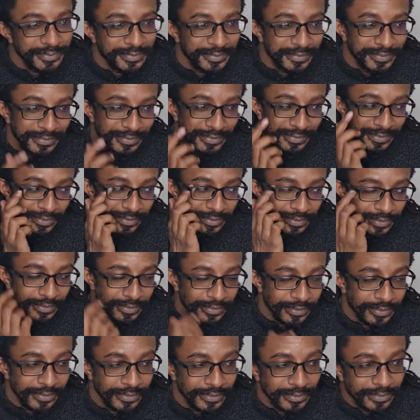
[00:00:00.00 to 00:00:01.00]

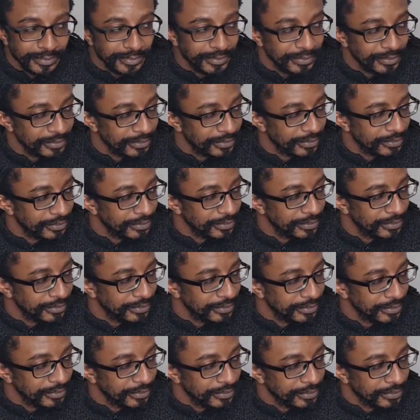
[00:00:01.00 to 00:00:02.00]

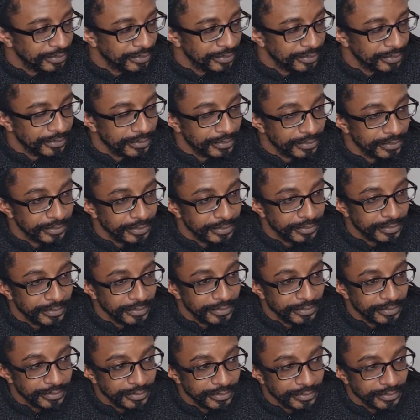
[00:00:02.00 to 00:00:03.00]

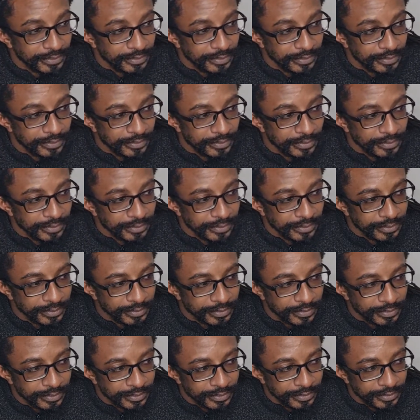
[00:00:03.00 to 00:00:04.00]

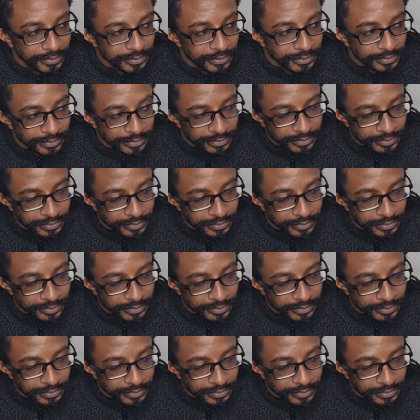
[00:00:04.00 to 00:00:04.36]
The person shown says nothing.